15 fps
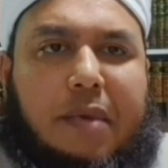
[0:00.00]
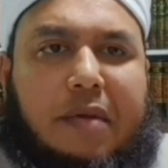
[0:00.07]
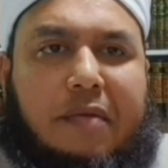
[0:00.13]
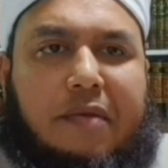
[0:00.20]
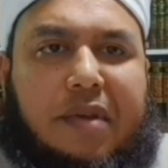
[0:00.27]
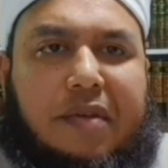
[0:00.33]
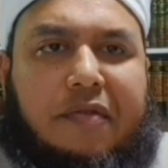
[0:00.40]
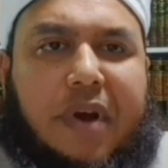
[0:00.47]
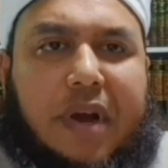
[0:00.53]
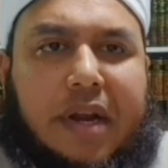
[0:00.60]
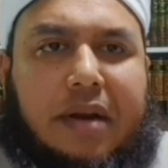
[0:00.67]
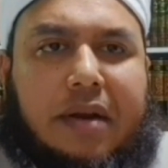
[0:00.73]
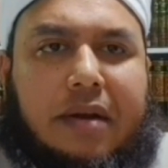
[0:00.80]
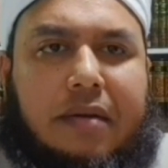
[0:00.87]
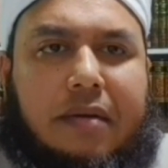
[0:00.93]
and may we
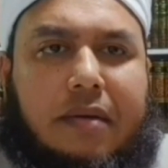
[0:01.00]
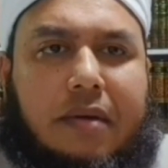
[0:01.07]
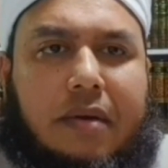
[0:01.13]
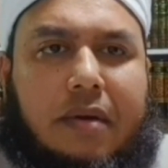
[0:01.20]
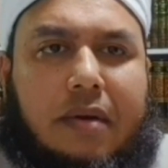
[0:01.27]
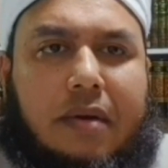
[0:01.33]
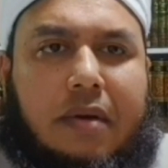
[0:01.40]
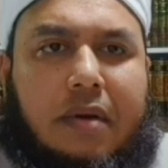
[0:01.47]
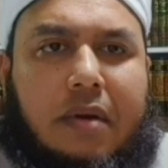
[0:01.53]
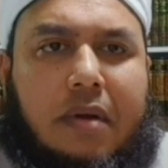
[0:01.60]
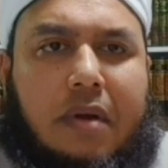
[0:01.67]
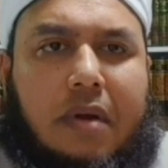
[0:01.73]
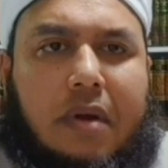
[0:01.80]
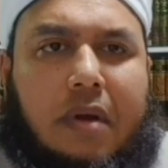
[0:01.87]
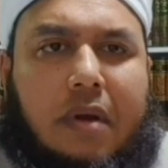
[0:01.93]
find
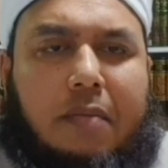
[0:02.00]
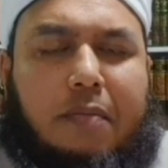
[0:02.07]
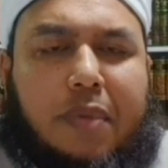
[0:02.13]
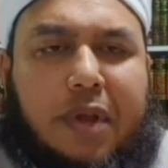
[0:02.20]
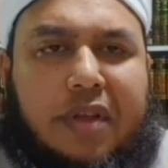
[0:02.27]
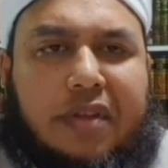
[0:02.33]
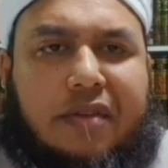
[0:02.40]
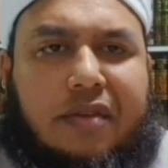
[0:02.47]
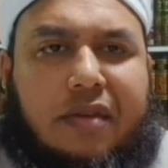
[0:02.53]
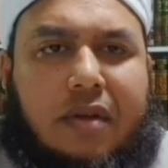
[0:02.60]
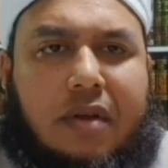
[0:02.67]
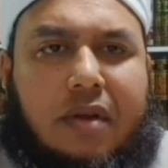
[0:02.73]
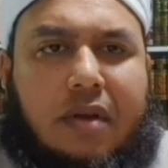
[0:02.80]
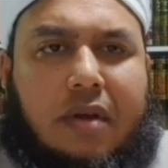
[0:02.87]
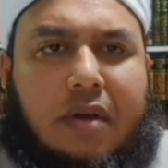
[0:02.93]

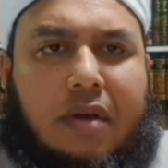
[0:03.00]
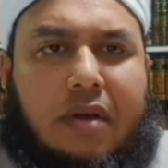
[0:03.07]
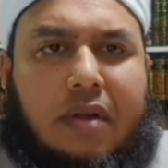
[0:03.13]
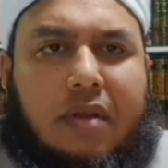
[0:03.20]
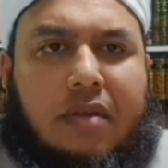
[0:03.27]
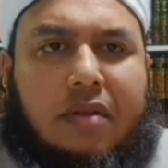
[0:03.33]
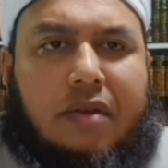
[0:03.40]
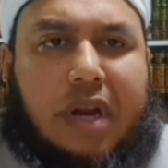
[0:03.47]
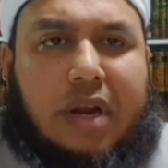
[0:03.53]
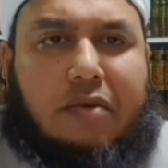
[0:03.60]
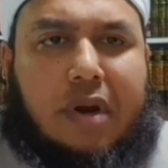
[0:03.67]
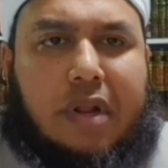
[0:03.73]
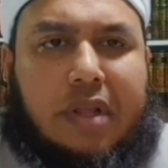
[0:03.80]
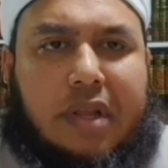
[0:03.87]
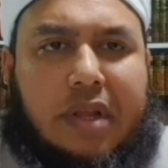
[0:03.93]
peace,
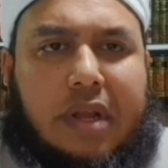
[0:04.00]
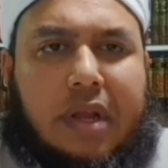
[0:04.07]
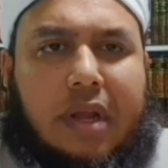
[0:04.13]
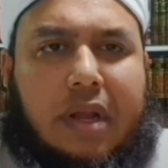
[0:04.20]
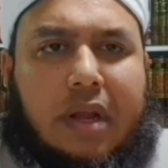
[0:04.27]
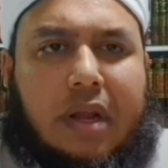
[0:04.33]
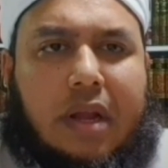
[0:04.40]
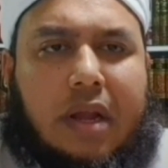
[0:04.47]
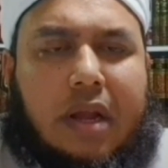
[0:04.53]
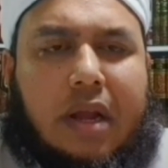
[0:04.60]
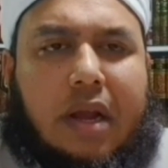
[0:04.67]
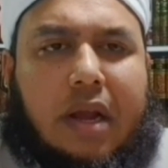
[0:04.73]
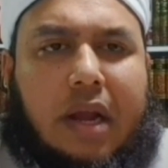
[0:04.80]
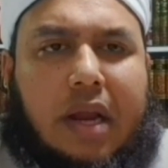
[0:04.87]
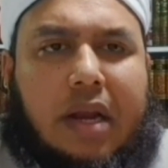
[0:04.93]
tranquility,
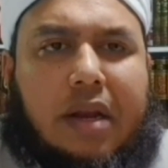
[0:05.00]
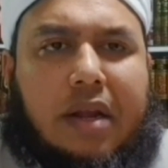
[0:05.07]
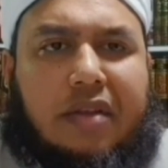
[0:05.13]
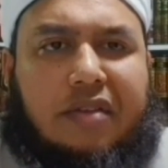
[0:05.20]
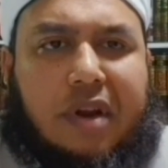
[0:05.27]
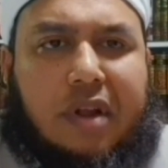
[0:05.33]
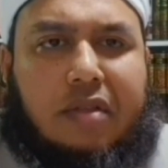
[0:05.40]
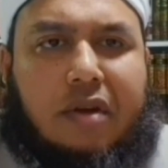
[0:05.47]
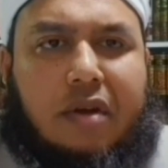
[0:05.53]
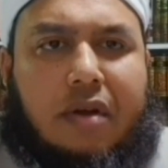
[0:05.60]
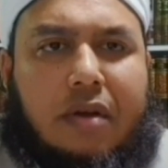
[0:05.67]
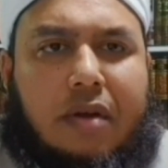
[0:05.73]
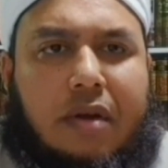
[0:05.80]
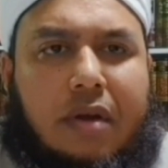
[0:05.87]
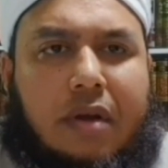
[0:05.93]
and His
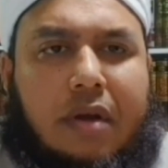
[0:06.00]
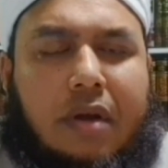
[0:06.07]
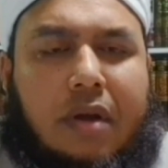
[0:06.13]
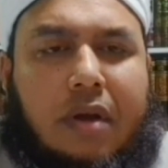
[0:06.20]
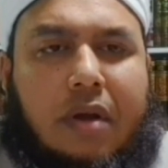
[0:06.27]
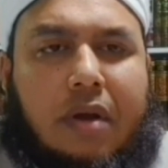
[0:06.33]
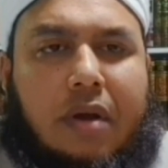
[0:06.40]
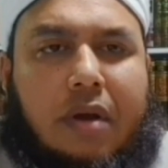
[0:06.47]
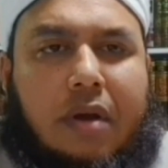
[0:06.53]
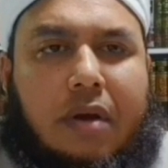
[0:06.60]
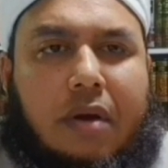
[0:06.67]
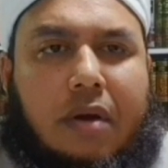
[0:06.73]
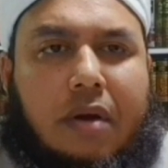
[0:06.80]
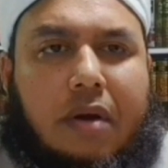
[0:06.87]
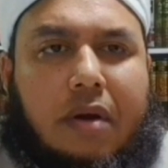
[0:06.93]
Rida
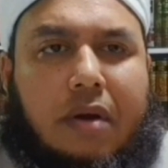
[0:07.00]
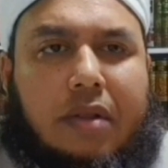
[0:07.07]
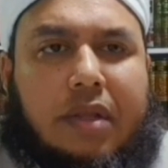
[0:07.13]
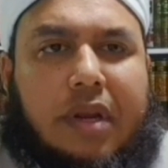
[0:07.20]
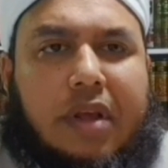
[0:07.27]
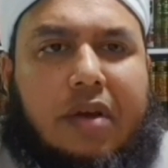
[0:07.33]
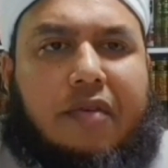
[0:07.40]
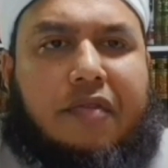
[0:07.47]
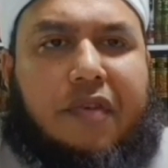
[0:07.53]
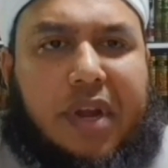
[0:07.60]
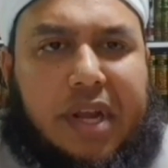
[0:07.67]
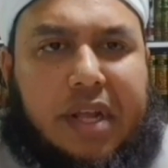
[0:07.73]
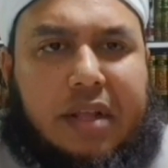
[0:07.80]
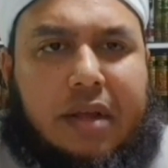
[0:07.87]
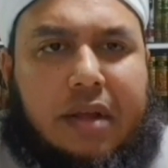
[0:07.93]
on the day
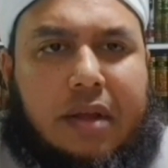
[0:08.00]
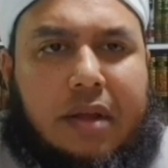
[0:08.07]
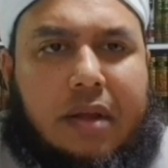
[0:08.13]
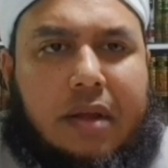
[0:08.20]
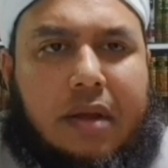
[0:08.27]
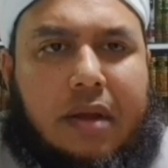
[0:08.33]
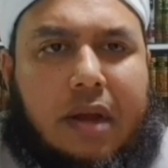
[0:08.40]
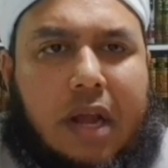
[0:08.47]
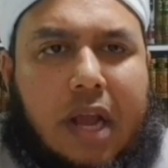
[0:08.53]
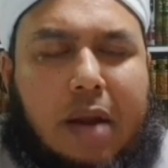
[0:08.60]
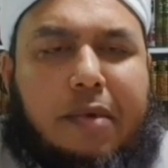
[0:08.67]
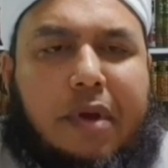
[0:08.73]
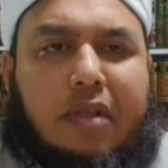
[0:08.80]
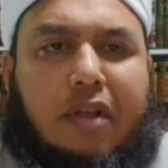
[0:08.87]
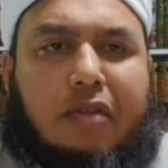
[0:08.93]
of Eid.
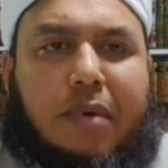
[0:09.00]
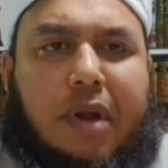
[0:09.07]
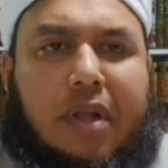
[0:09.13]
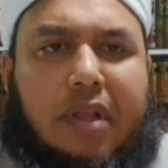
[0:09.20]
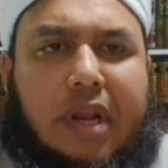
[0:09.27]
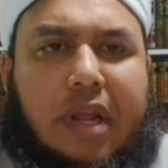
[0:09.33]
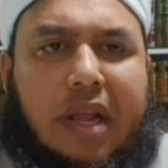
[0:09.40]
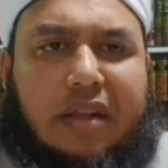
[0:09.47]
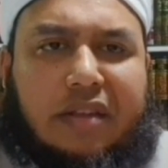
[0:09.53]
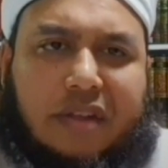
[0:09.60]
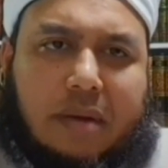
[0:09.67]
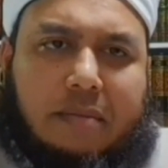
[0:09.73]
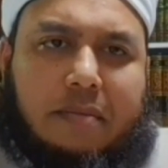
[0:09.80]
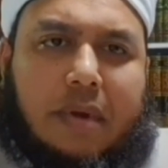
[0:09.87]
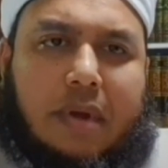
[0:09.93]
And may Allah subhanahu wa ta'ala
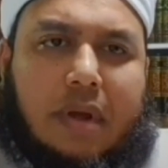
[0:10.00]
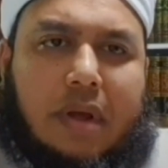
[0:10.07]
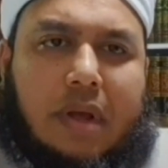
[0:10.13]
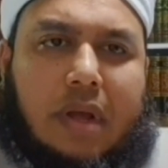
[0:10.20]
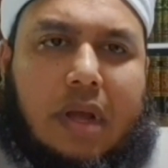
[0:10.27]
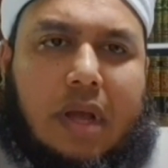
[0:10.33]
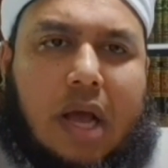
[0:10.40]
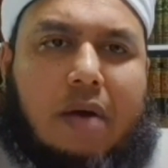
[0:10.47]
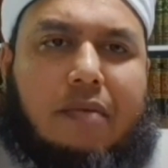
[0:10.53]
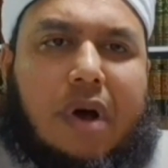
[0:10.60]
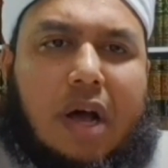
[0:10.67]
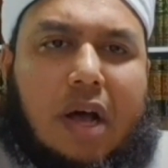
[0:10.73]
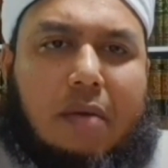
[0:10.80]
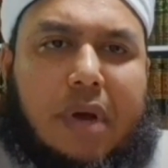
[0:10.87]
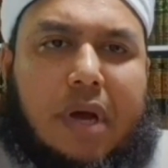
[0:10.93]
accept
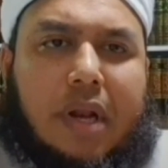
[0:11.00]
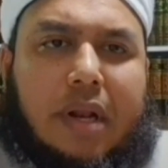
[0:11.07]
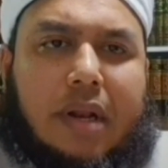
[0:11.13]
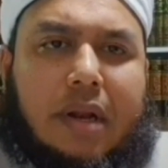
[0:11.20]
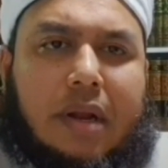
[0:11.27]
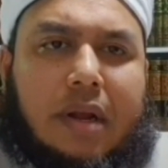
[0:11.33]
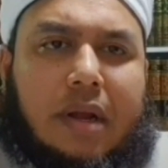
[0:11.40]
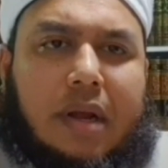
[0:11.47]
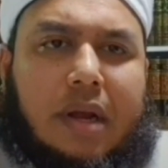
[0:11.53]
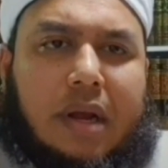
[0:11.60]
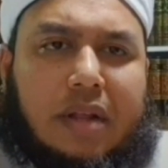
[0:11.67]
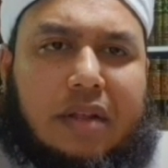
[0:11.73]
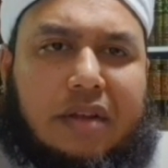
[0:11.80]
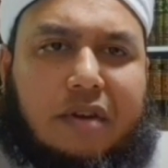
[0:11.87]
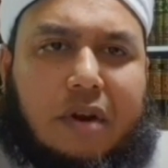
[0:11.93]
our a'mal
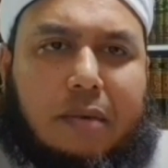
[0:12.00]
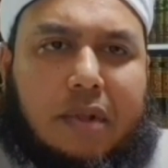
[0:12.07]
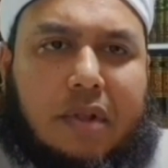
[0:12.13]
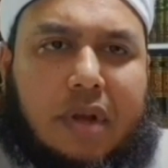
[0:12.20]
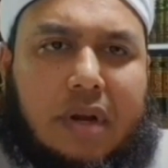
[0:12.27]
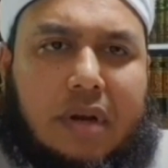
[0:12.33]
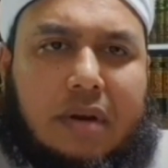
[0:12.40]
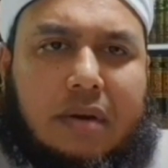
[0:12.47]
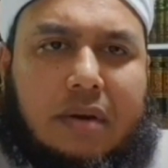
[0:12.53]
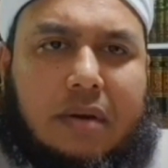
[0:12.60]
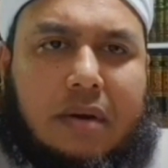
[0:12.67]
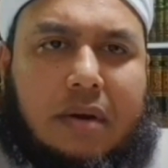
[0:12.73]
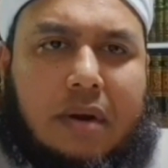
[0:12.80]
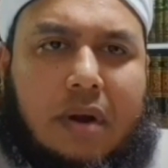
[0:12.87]
in this Ramadan.